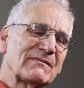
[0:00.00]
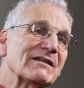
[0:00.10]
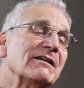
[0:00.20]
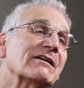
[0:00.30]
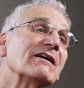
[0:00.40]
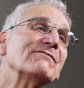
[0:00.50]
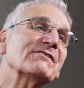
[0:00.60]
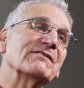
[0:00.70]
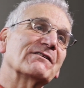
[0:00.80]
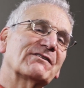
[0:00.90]
it
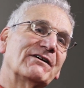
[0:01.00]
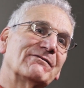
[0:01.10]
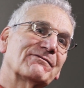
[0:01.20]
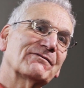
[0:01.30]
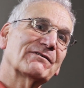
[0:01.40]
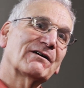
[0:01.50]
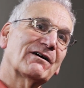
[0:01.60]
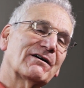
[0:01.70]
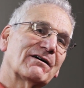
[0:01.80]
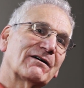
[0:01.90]
covers itself
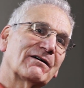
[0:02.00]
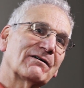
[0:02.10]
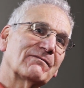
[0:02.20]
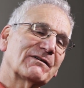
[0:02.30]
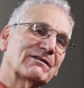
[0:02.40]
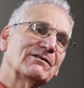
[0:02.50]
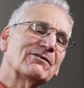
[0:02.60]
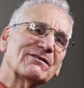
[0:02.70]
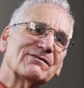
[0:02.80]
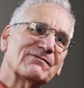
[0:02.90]
with a
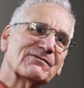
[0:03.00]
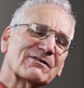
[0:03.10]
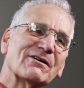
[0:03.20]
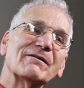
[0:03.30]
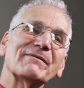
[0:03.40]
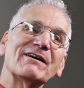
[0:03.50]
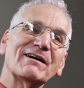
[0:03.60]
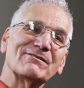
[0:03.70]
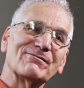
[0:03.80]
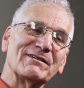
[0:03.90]
lot of
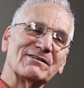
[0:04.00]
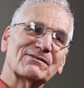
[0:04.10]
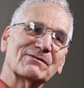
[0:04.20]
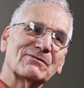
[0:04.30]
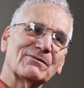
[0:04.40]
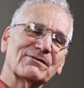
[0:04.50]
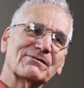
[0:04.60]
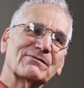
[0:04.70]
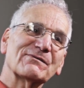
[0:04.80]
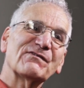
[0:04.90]
carbohydrates that cause a
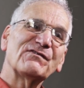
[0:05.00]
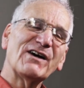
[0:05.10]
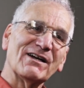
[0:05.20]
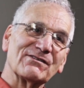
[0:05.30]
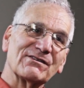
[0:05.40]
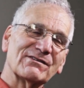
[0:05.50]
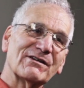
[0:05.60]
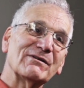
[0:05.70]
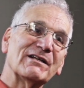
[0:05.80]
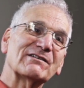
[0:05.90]
sort of fuzz that
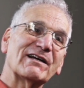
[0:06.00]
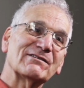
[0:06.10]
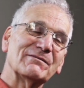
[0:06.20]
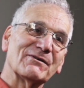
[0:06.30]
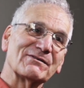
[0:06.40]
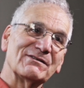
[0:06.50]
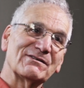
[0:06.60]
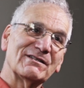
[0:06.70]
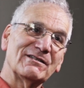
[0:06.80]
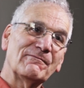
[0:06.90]
don't let antibodies
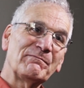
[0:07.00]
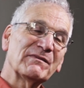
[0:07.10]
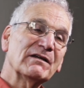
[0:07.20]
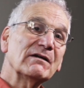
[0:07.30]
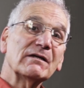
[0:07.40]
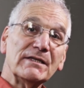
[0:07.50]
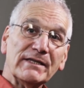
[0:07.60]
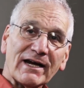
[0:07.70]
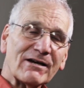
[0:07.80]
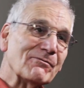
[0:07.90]
in.
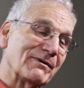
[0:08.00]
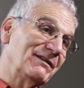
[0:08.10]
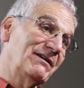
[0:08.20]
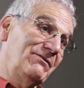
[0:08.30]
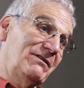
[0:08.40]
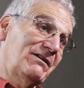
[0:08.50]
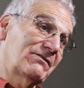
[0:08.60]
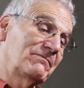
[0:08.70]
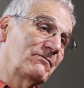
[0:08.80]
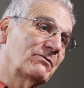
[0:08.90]
Now we know there's
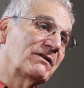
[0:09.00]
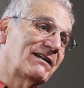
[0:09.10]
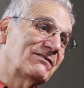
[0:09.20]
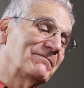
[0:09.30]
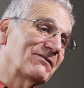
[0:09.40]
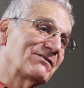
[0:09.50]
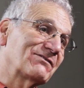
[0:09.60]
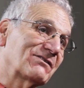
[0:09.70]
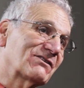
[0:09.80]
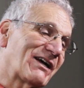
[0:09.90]
some good antibodies
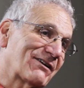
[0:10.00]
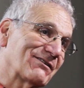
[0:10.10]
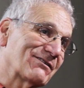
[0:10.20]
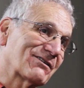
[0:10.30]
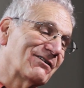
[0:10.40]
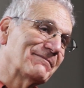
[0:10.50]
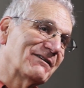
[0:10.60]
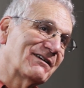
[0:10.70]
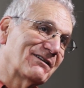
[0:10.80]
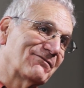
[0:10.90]
that tackle the
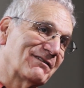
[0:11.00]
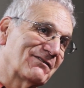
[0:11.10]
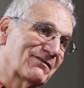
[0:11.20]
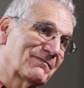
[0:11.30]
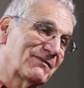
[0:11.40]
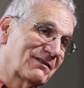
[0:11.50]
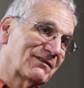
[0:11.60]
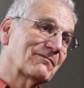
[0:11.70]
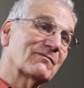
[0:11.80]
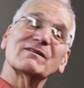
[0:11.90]
carbohydrates, but
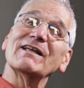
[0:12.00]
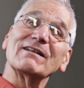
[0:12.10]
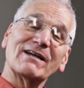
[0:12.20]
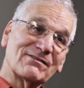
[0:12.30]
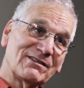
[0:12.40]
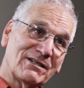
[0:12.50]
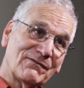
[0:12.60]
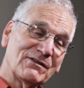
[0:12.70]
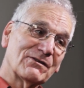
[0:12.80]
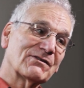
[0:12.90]
that hasn't
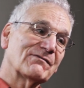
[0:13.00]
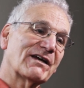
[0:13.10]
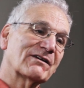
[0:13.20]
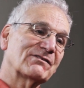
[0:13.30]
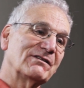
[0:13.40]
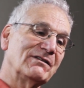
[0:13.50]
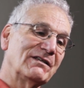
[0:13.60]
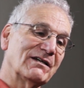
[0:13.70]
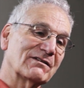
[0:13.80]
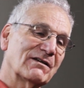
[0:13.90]
given us a vaccine
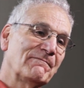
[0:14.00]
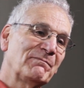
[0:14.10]
yet.